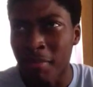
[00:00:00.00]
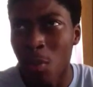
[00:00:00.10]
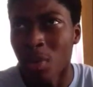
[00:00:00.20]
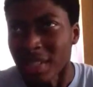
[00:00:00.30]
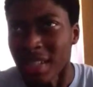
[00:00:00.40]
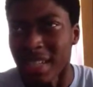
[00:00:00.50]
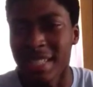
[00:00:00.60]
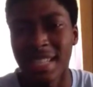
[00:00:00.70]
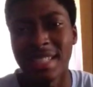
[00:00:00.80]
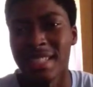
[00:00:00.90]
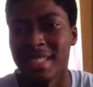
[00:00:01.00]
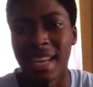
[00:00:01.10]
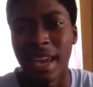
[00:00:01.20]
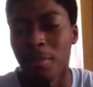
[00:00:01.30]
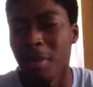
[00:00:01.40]
one of the contestants, I
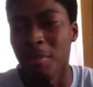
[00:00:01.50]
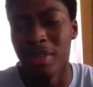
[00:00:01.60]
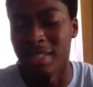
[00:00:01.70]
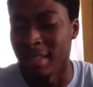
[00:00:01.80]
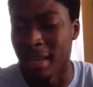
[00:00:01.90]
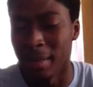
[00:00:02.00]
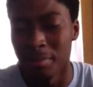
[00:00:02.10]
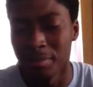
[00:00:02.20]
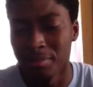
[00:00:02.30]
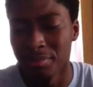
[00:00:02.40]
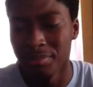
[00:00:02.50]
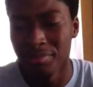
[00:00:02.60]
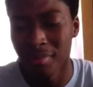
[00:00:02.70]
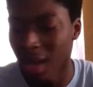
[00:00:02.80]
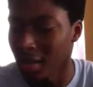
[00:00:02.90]
can't remember his name.
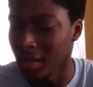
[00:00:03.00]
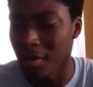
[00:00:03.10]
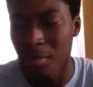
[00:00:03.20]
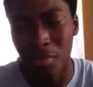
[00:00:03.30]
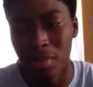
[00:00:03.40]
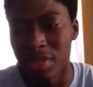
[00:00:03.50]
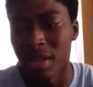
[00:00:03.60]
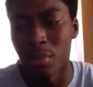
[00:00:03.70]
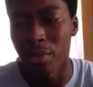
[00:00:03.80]
I cannot remember his name